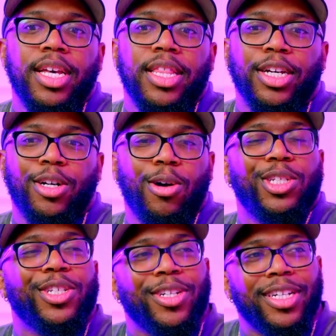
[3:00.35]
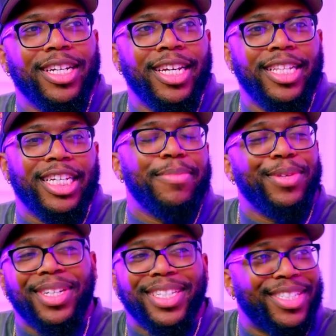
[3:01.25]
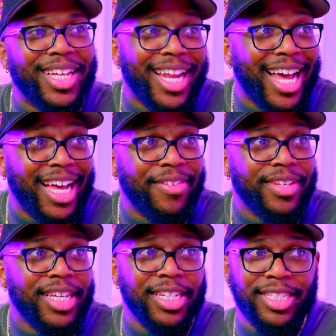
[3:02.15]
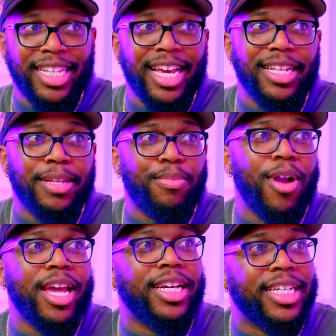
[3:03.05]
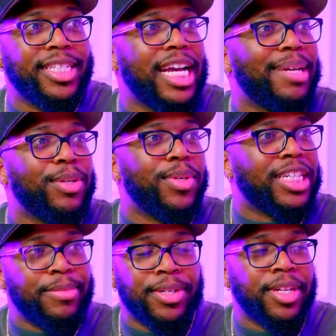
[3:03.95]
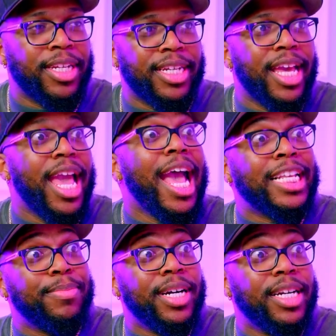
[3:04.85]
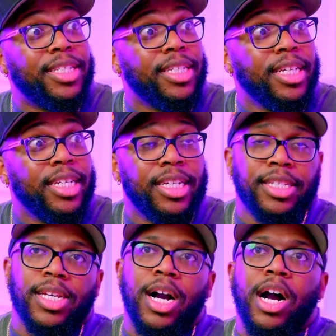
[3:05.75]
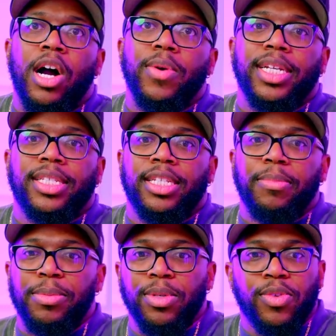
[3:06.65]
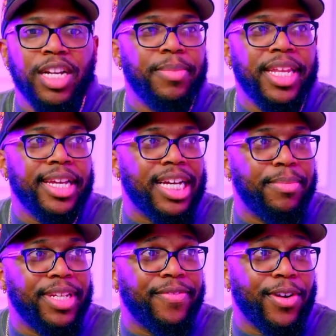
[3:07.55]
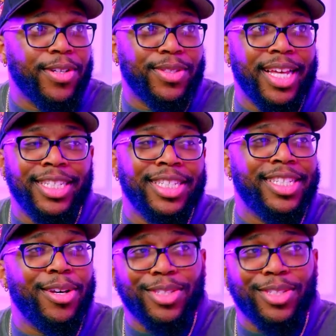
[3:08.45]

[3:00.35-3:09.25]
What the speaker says: the culture and the community is still alive. It's just that the product is not coming with the community as much. And so I always tell people we're a media company first that just sells